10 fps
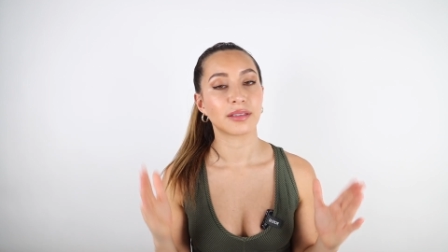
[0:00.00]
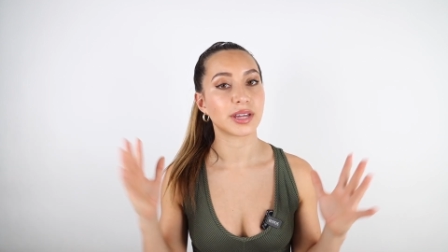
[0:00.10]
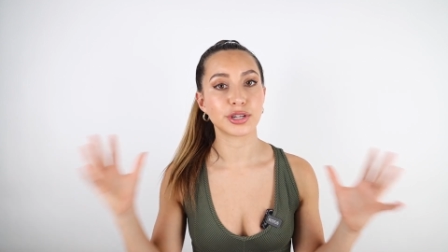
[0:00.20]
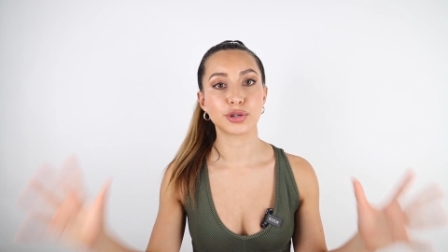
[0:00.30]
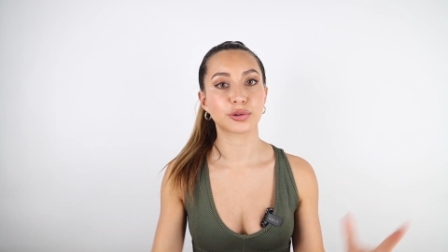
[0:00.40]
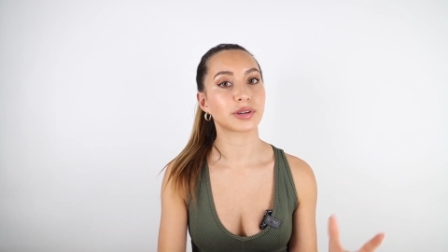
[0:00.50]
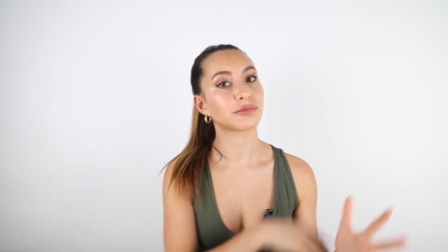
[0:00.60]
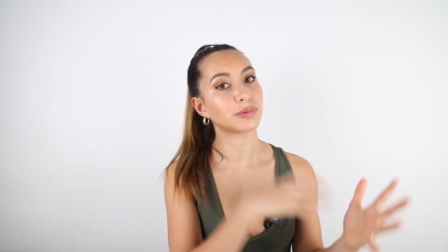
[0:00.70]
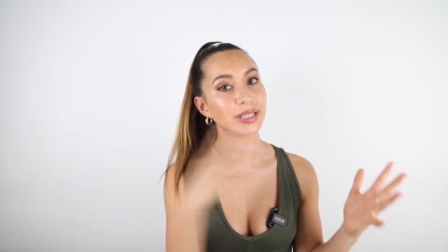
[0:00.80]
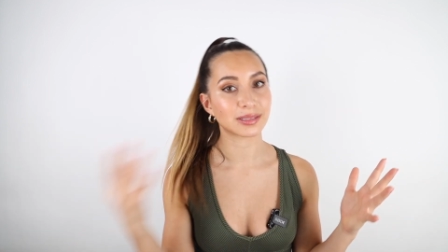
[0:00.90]
then you
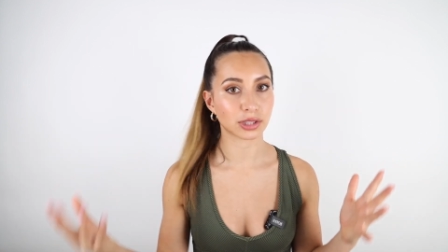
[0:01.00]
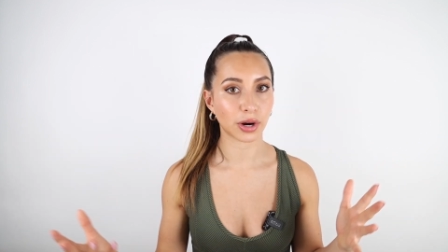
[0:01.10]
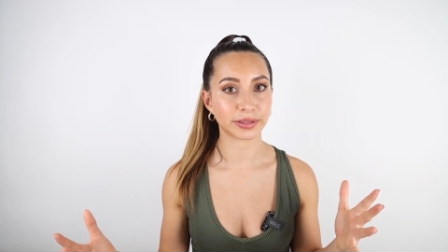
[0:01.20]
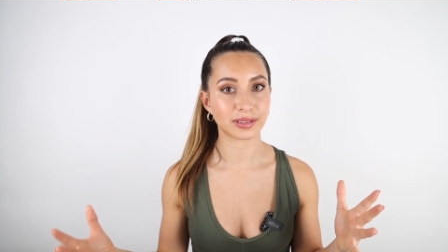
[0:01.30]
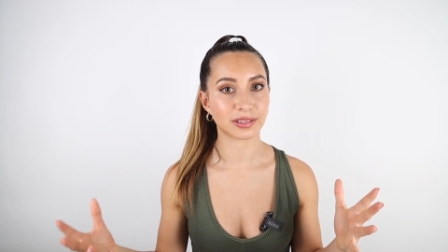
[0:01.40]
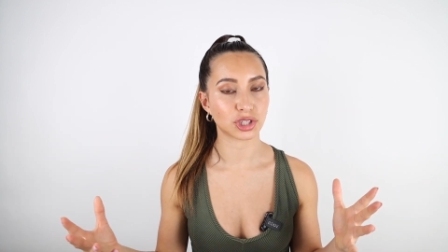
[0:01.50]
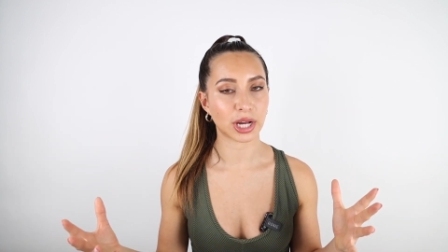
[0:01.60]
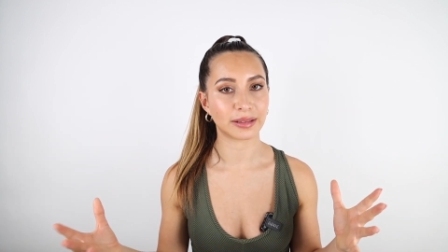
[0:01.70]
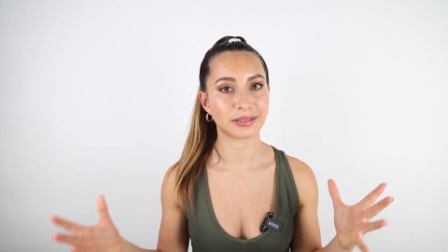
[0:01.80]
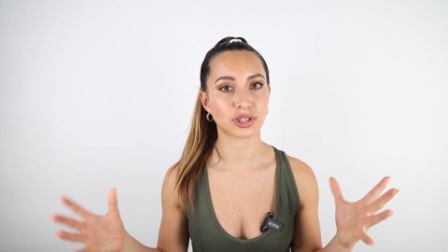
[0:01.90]
can restart the
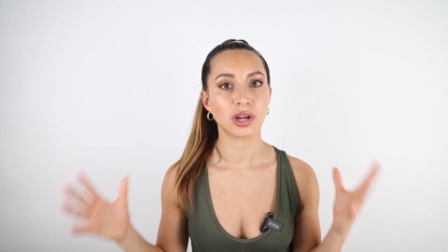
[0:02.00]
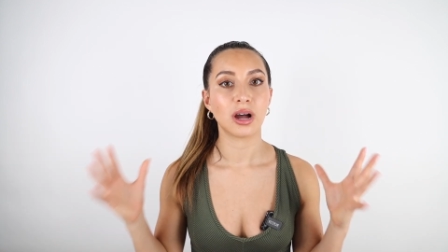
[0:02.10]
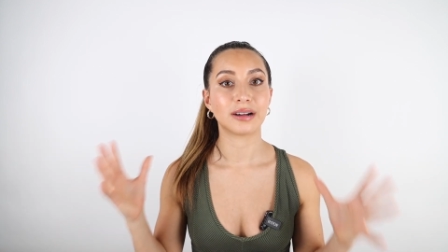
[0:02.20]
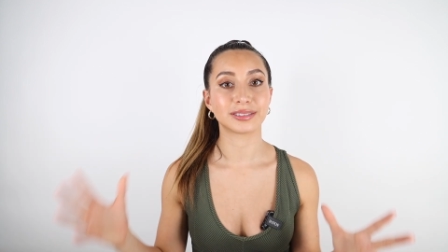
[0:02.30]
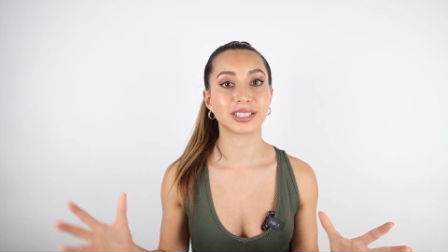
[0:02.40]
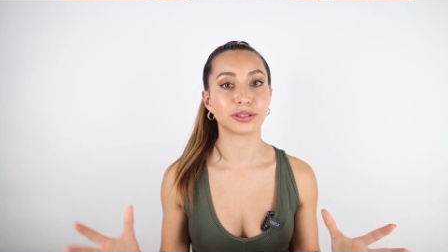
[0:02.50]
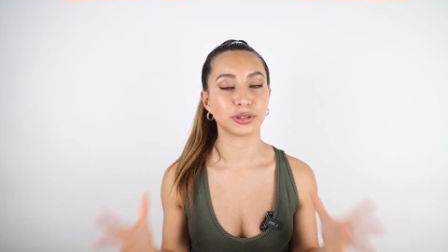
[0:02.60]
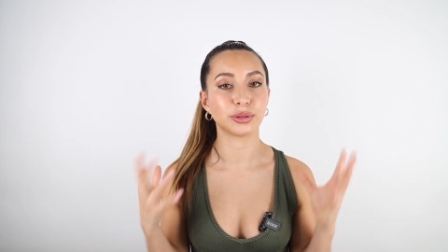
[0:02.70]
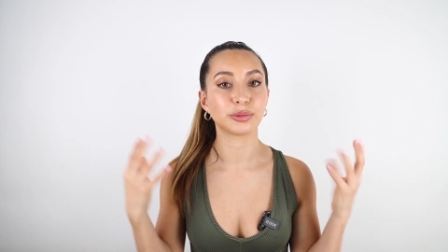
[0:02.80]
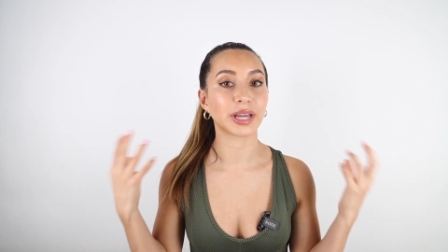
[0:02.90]
challenge until
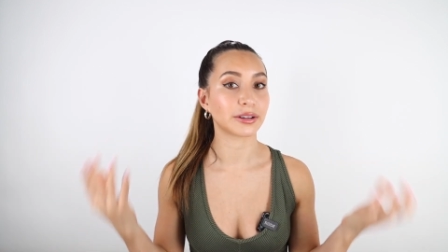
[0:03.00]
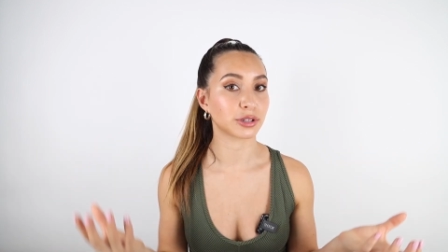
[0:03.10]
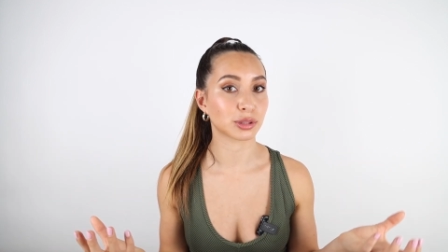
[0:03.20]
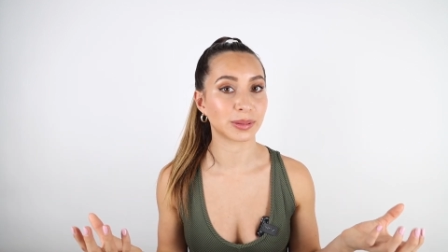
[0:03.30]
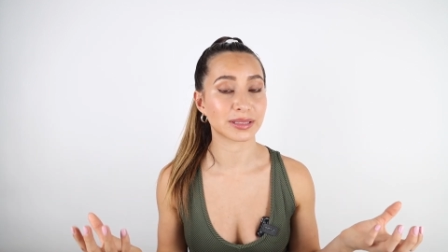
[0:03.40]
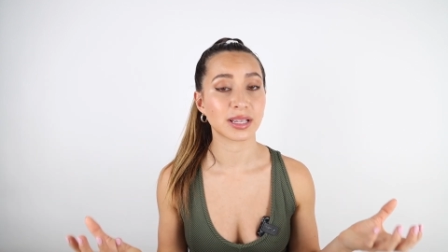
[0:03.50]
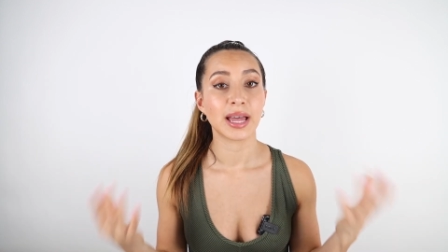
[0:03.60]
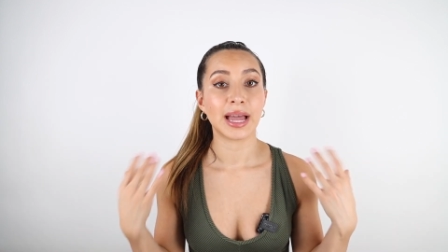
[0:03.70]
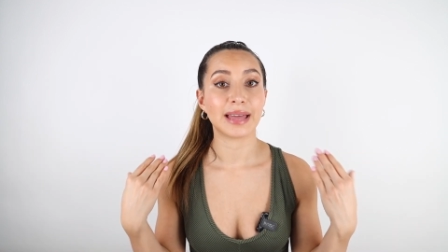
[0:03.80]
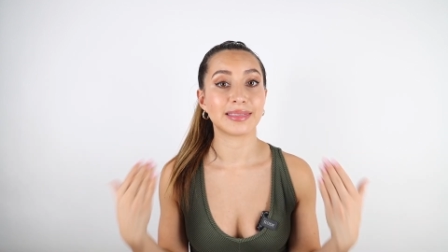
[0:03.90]
you get your splits.
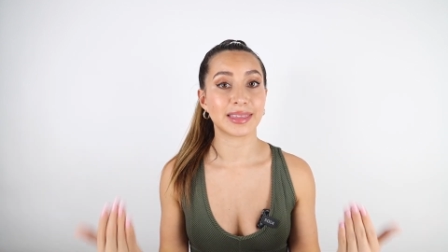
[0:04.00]
And